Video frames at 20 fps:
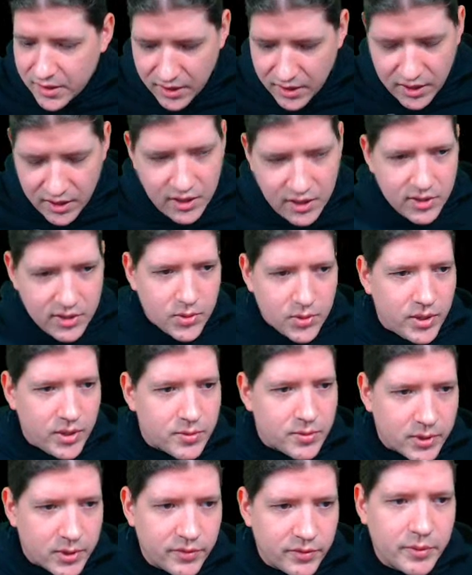soon as
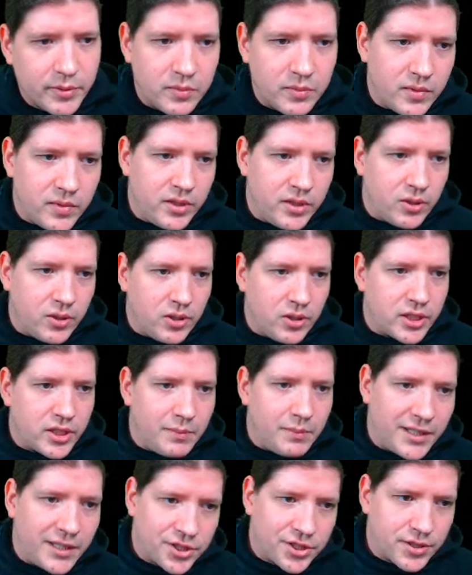one of them no longer
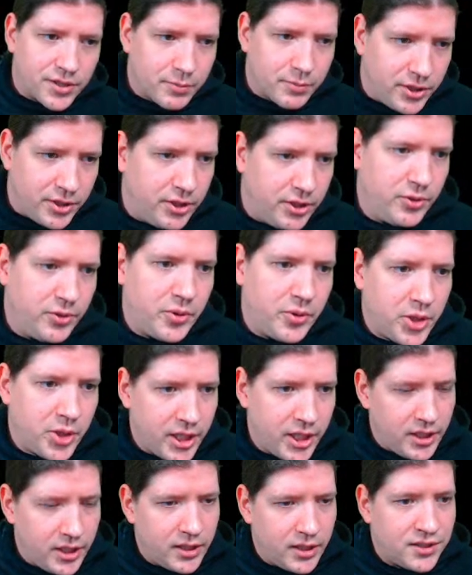matches, we know
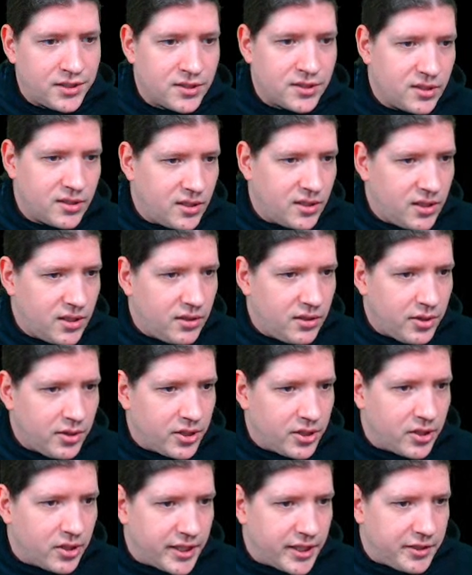that the
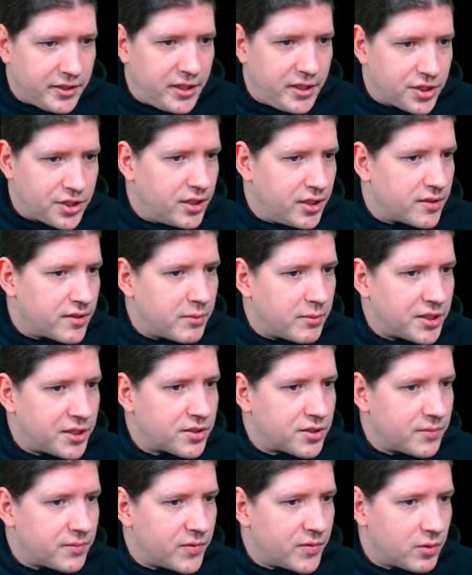concatenation doesn't match,
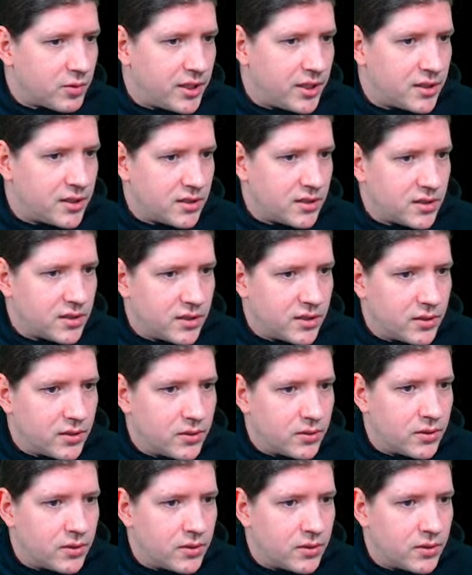right? So